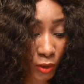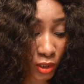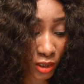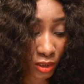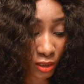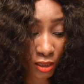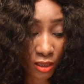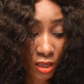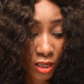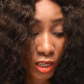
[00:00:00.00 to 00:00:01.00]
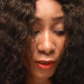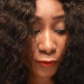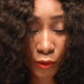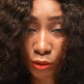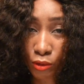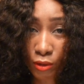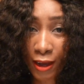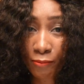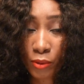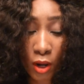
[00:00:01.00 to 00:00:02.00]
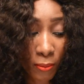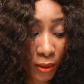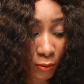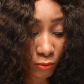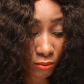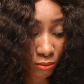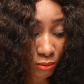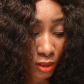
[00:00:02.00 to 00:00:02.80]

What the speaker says: because if you have problem